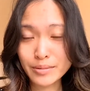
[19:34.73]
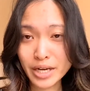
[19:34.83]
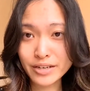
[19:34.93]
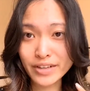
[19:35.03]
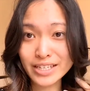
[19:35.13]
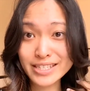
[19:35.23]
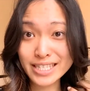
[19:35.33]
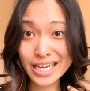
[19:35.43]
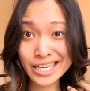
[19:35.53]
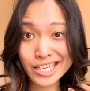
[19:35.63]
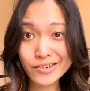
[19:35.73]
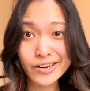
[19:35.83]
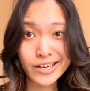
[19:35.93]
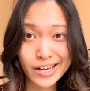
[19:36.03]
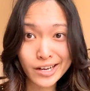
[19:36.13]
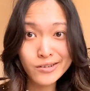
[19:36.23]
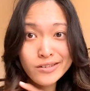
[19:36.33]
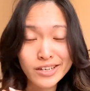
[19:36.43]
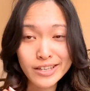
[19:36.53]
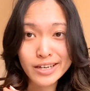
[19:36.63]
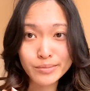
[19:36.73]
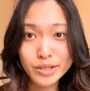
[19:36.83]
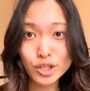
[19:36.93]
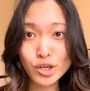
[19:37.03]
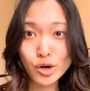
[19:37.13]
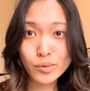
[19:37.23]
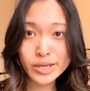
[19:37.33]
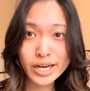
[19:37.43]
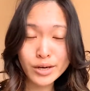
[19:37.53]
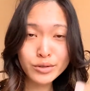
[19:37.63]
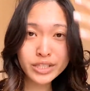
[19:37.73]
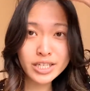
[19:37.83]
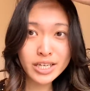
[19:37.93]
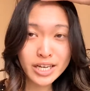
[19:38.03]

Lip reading: kind of like setting it right now. And then I'm gonna comb it out